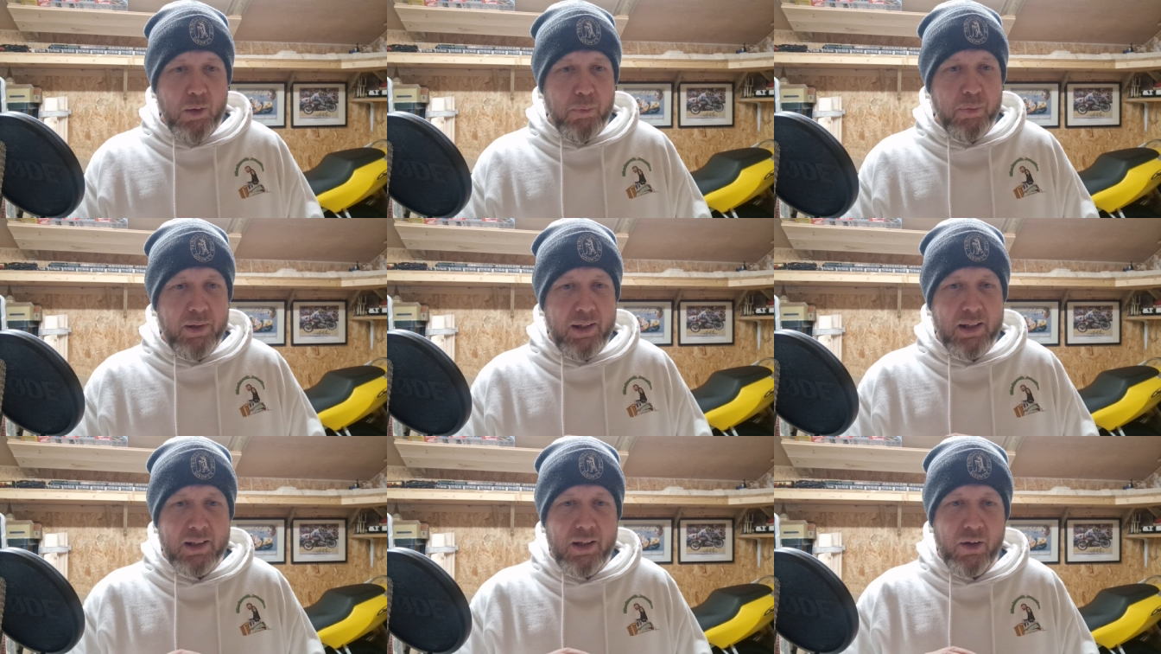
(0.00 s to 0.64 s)
But
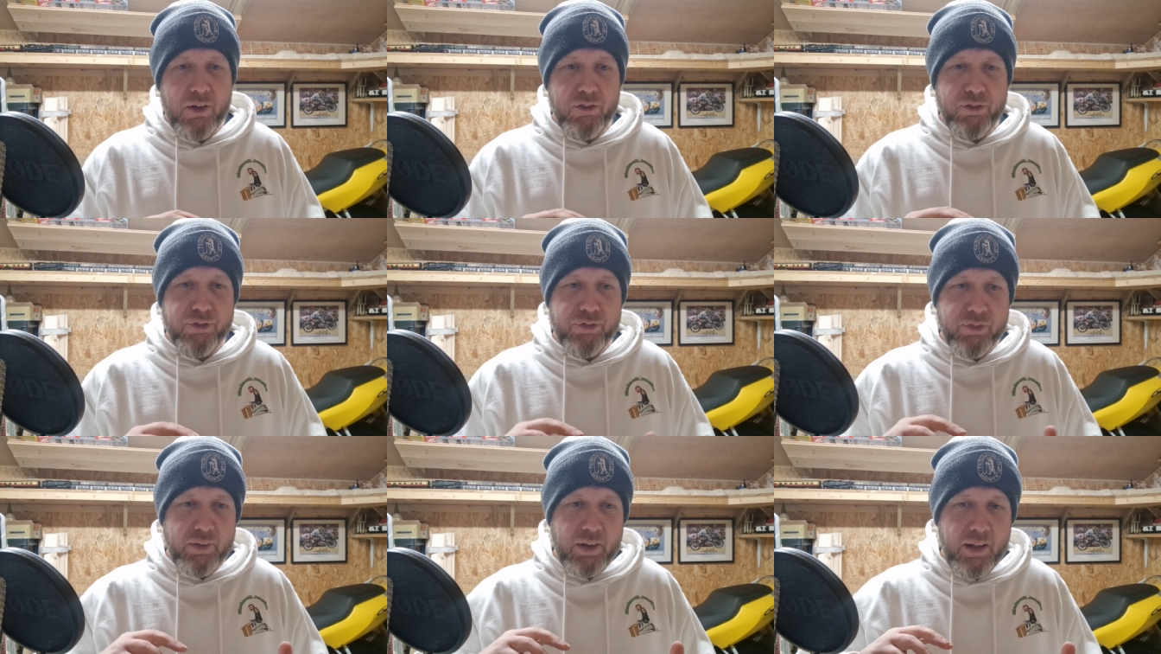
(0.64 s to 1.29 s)
it kind
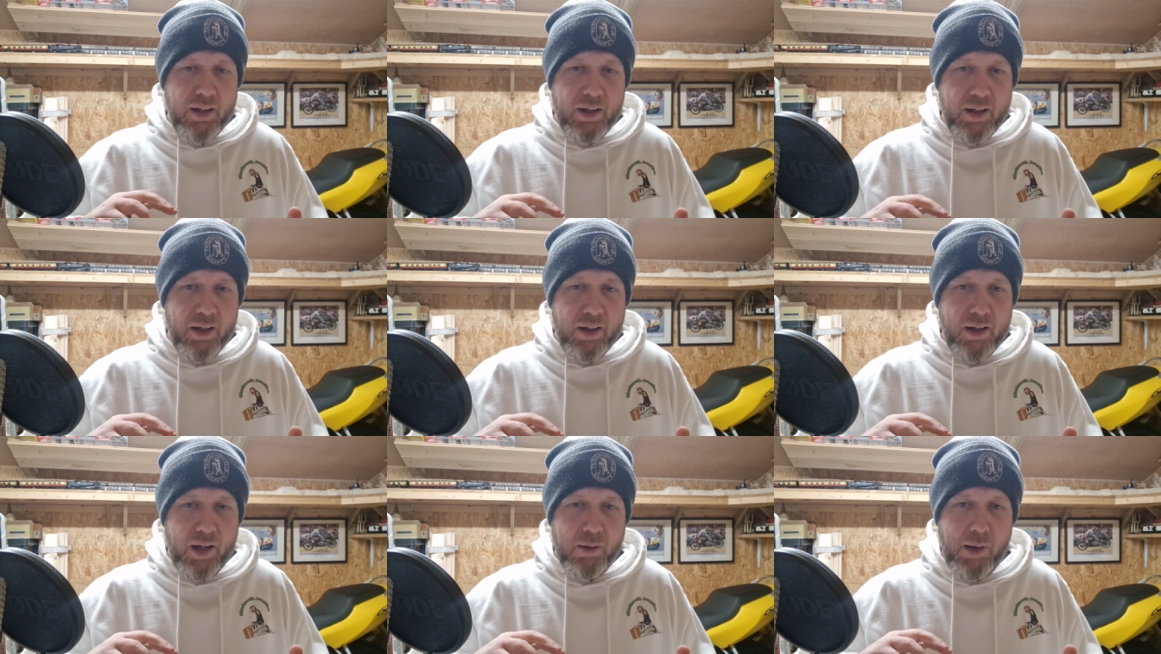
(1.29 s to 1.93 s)
of, uh,
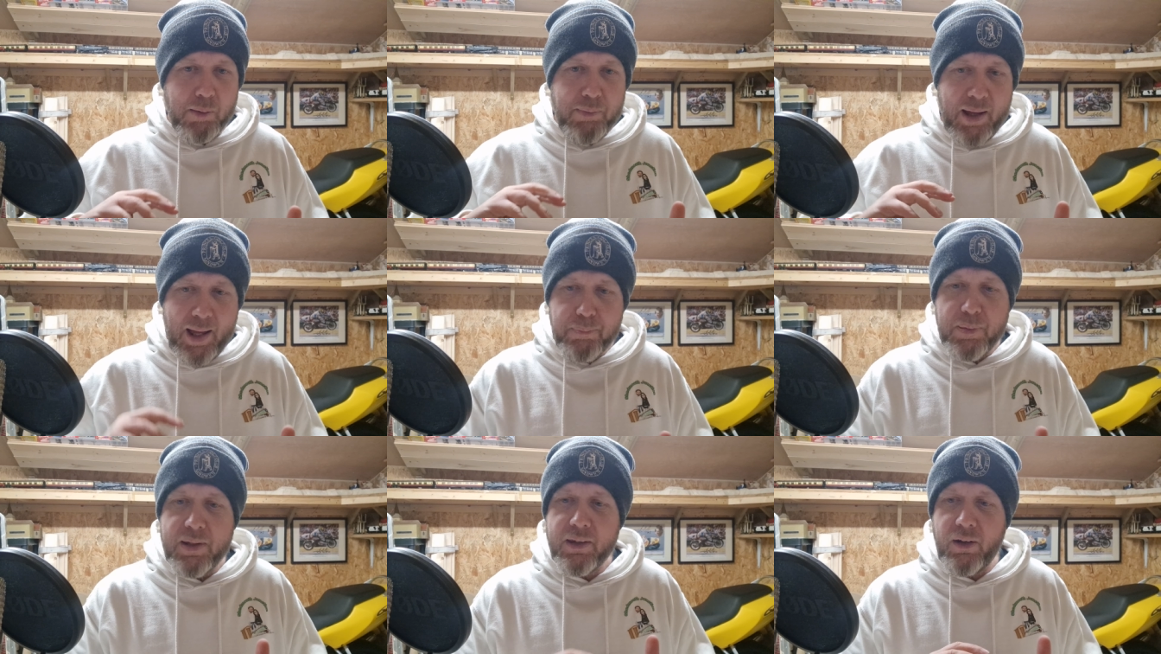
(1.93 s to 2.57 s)
I'm
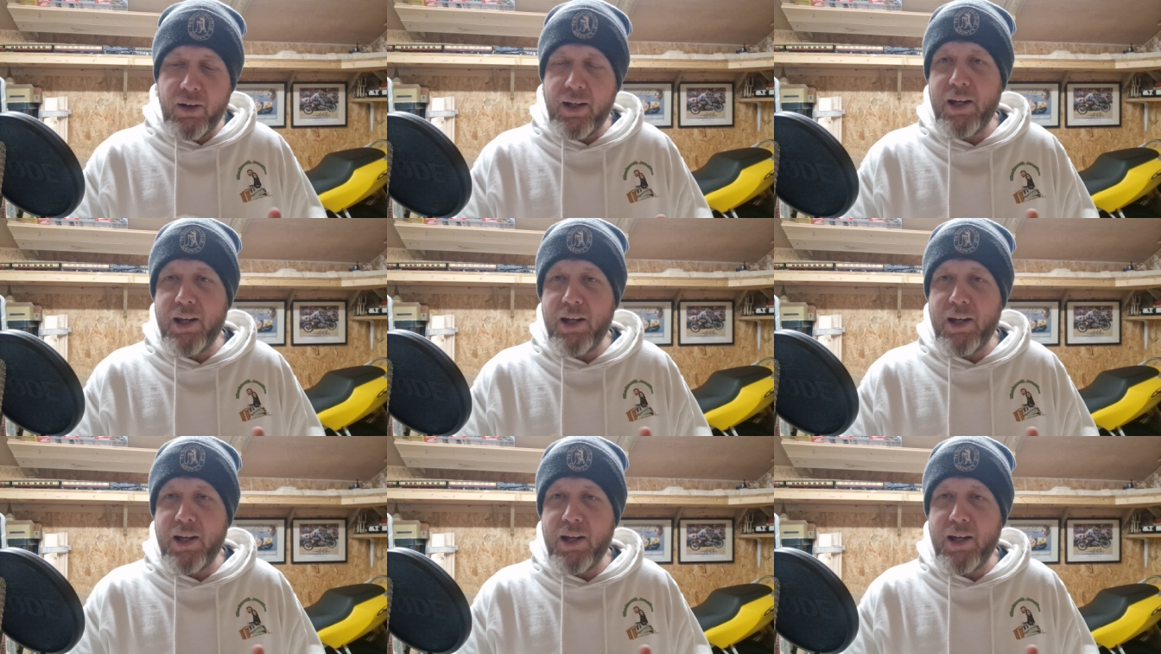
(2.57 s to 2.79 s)
happy that I